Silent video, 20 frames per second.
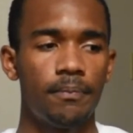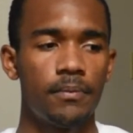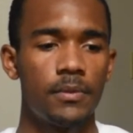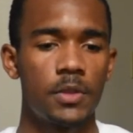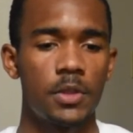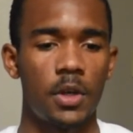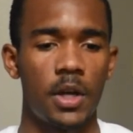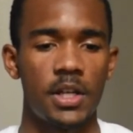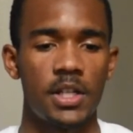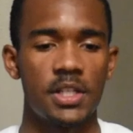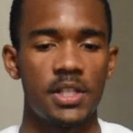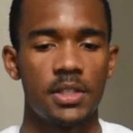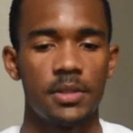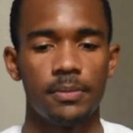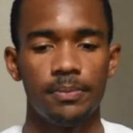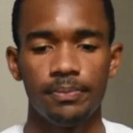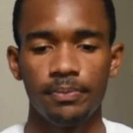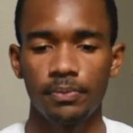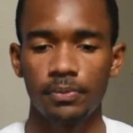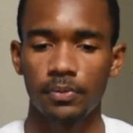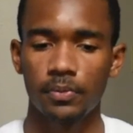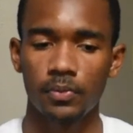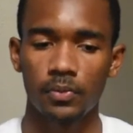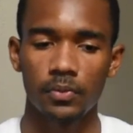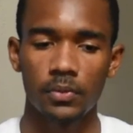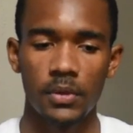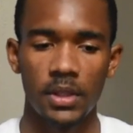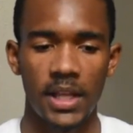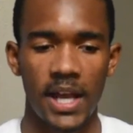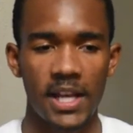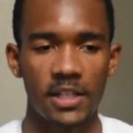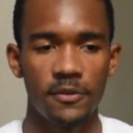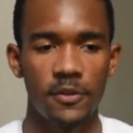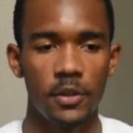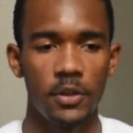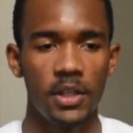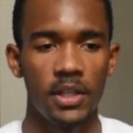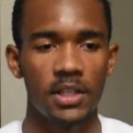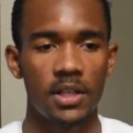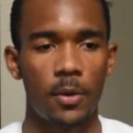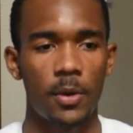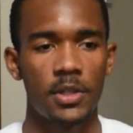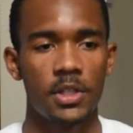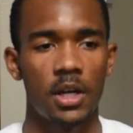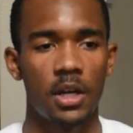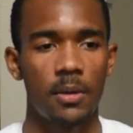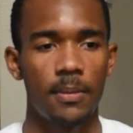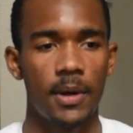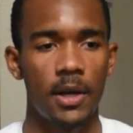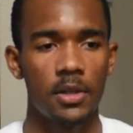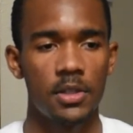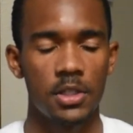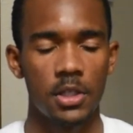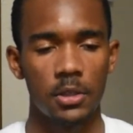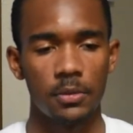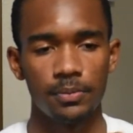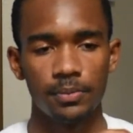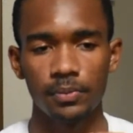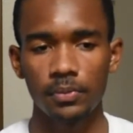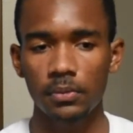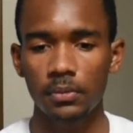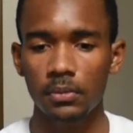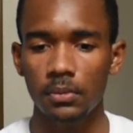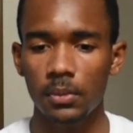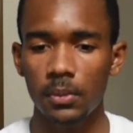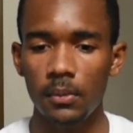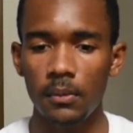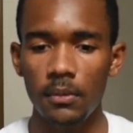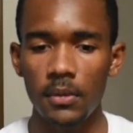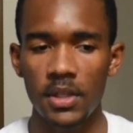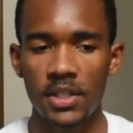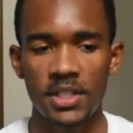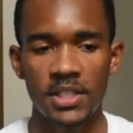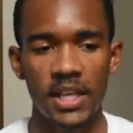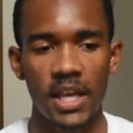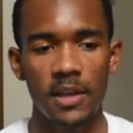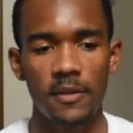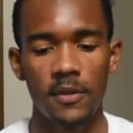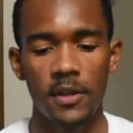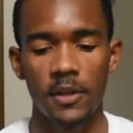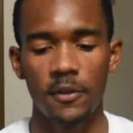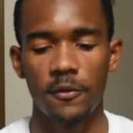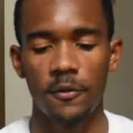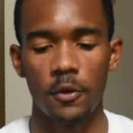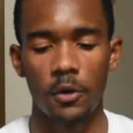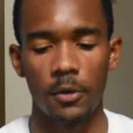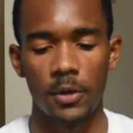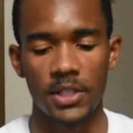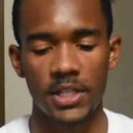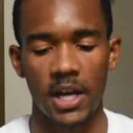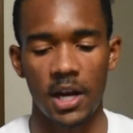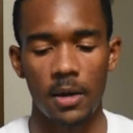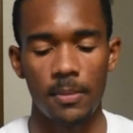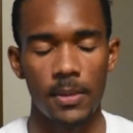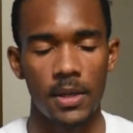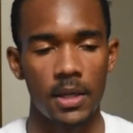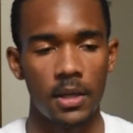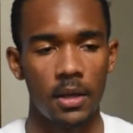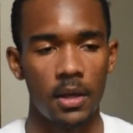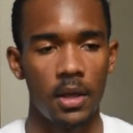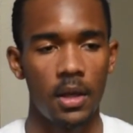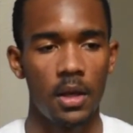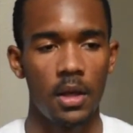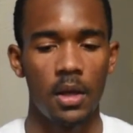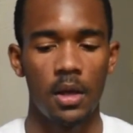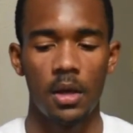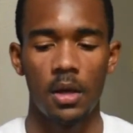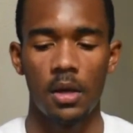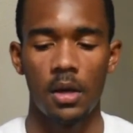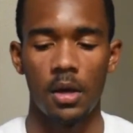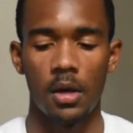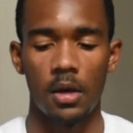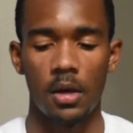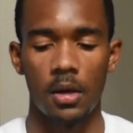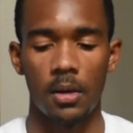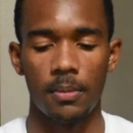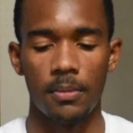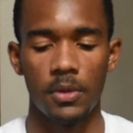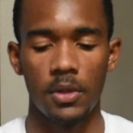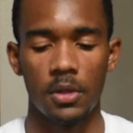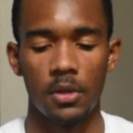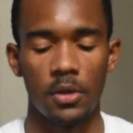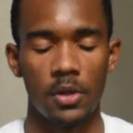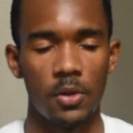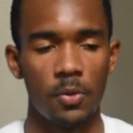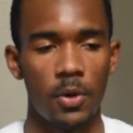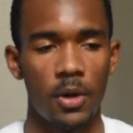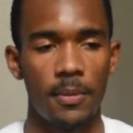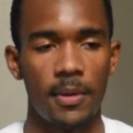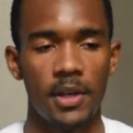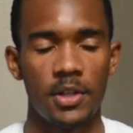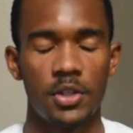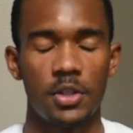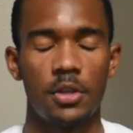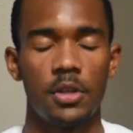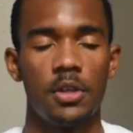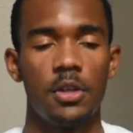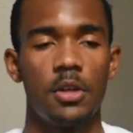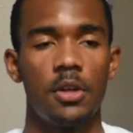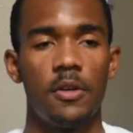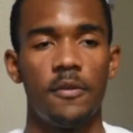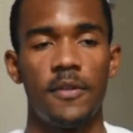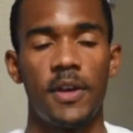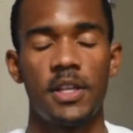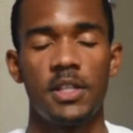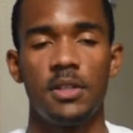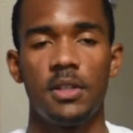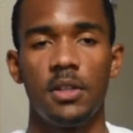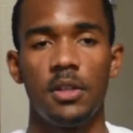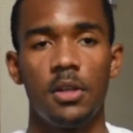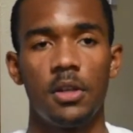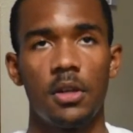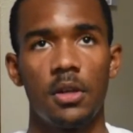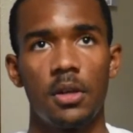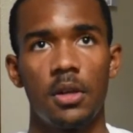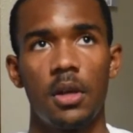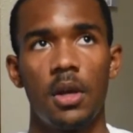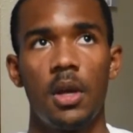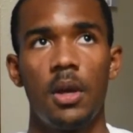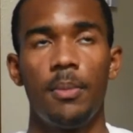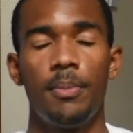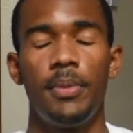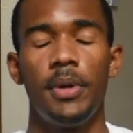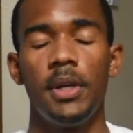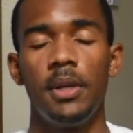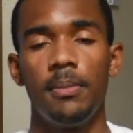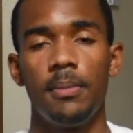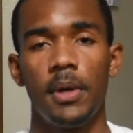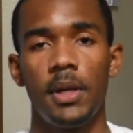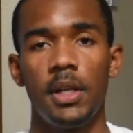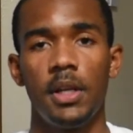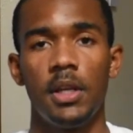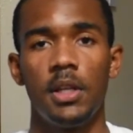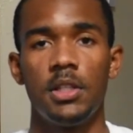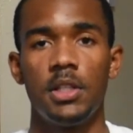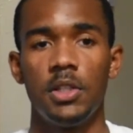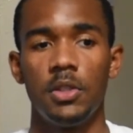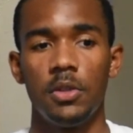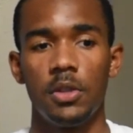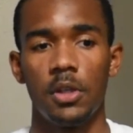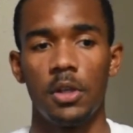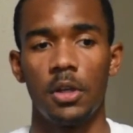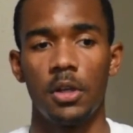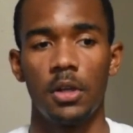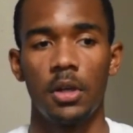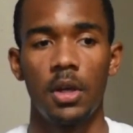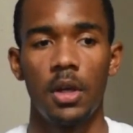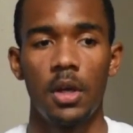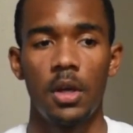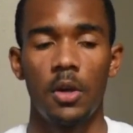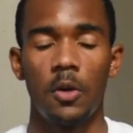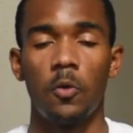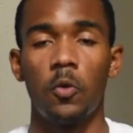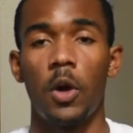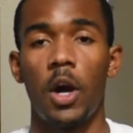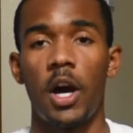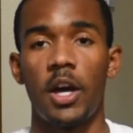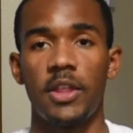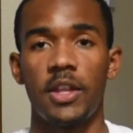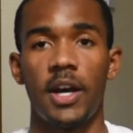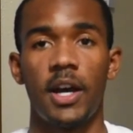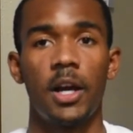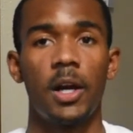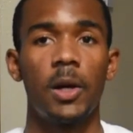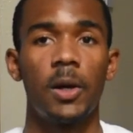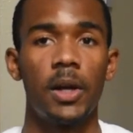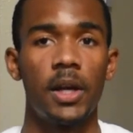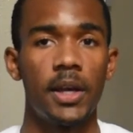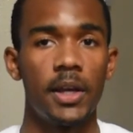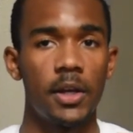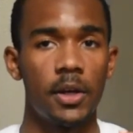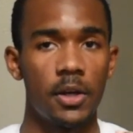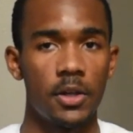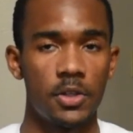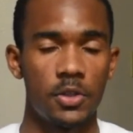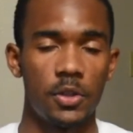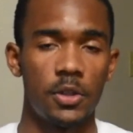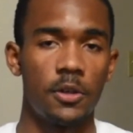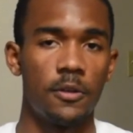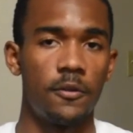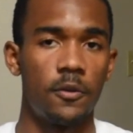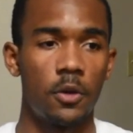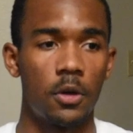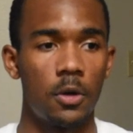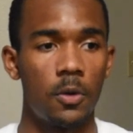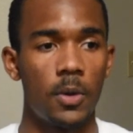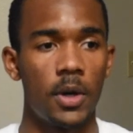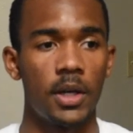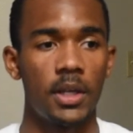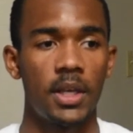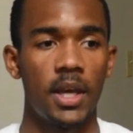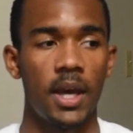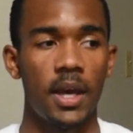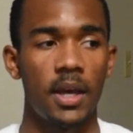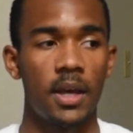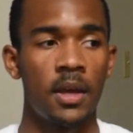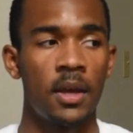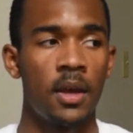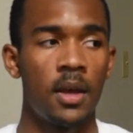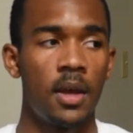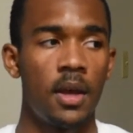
so I just, last few things I want to talk about. So saving for retirement, you know, you want to make sure you're putting money into your Roth IRA or into your 401k,